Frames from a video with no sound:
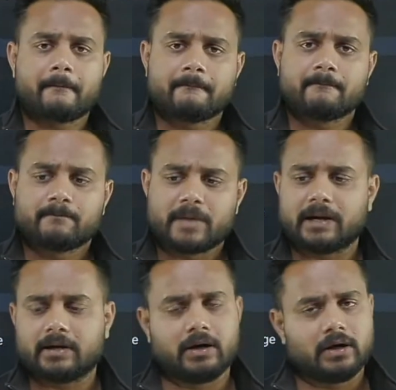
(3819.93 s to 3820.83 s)
that
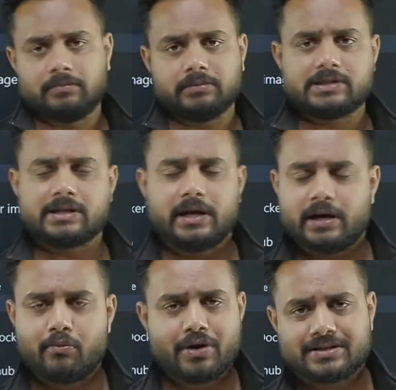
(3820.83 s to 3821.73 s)
this
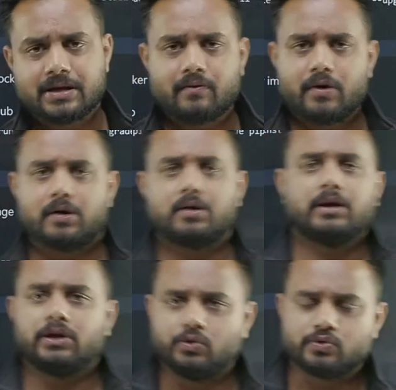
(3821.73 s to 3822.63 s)
AWS server,
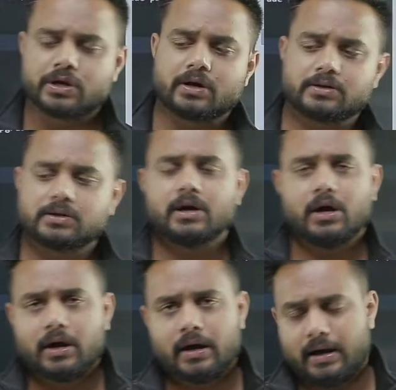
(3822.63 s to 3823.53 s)
users,
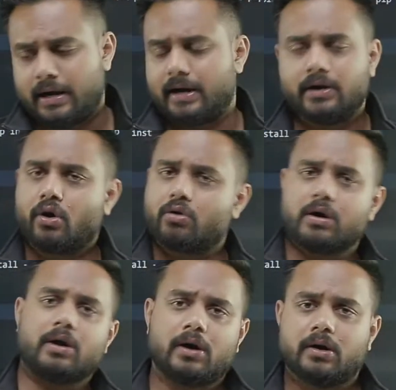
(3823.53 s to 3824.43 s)
and Docker
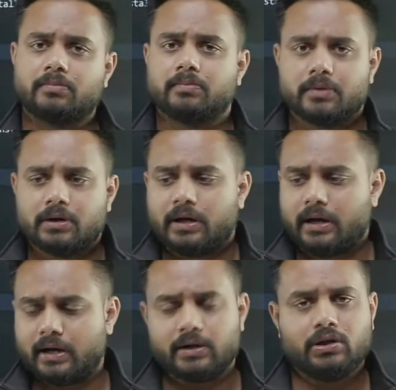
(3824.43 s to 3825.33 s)
hub,
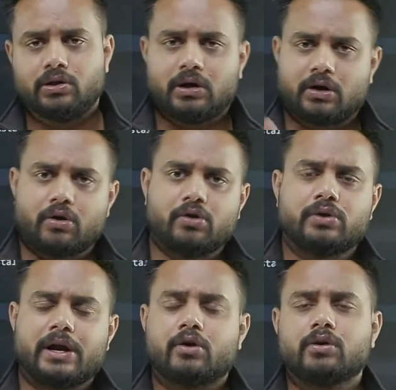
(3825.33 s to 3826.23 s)
and according to
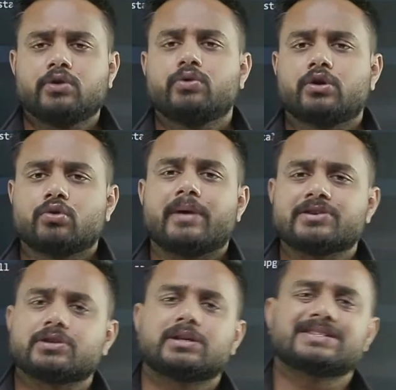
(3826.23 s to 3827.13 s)
that only you need to
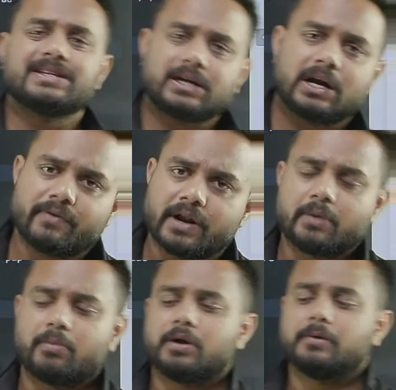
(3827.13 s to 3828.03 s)
mention the secret
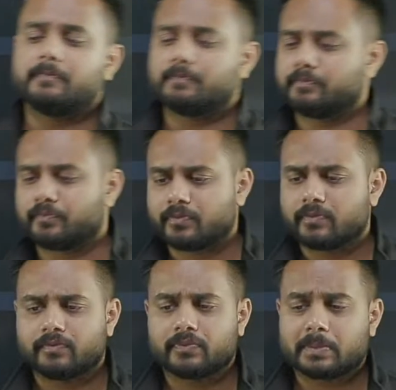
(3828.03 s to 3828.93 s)
variable.
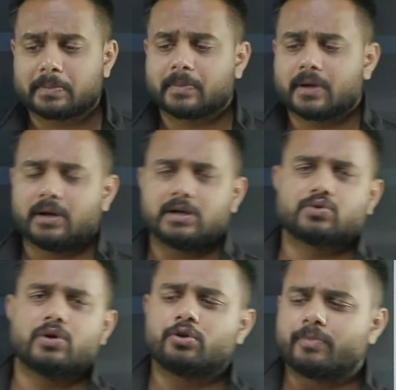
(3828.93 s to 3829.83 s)
It's
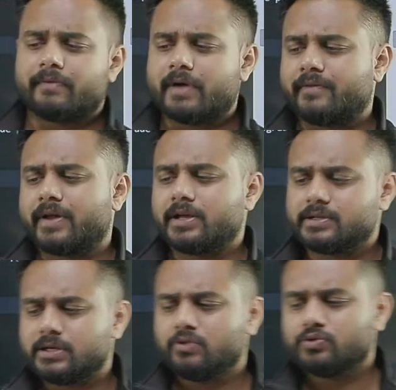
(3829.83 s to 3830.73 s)
going to be a very
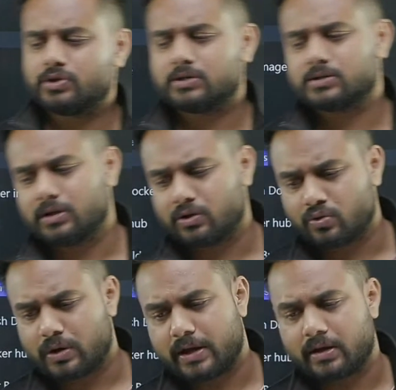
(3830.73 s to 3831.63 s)
easy. You just need
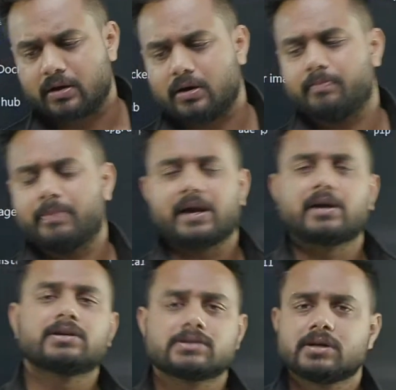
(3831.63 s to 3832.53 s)
to
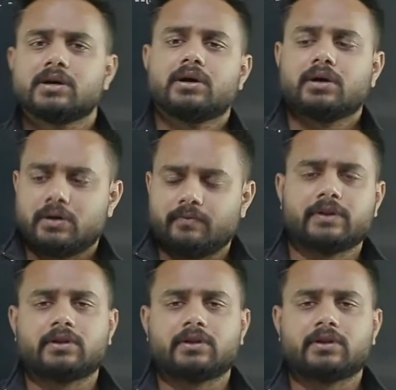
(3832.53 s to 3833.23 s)
practice with